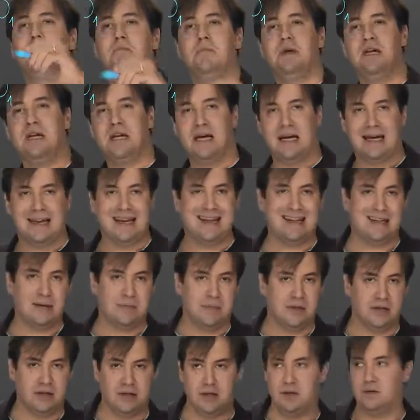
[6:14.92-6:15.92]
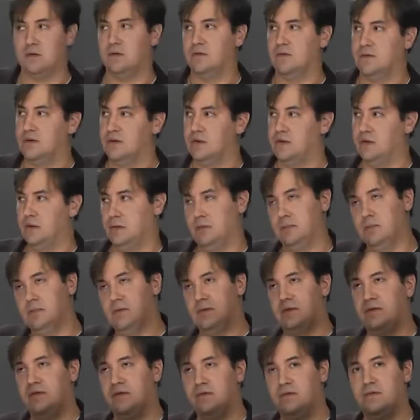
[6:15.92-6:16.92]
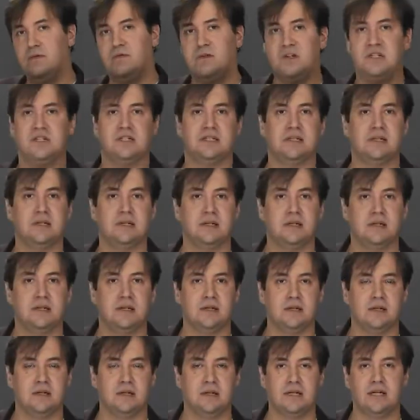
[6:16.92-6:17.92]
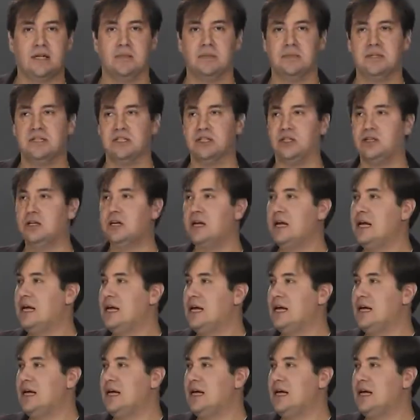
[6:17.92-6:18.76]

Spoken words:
being an element of the first decomposition,